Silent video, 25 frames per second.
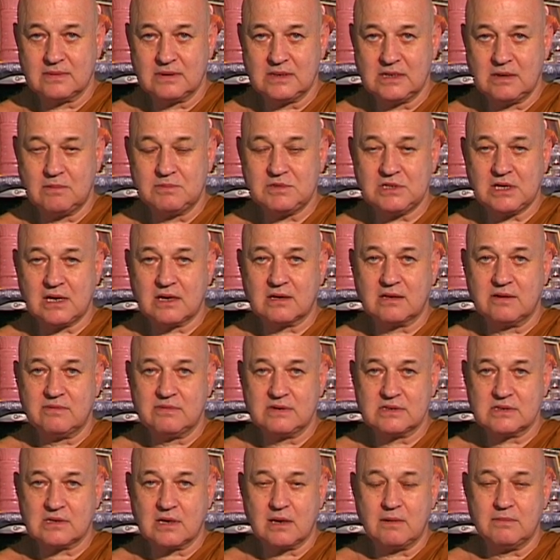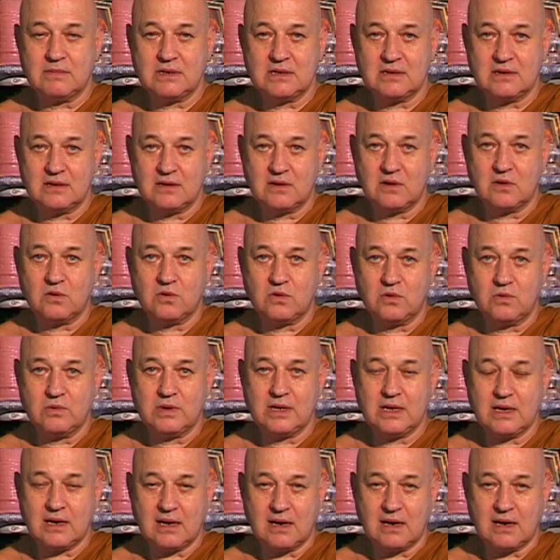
The objective is coming to know who we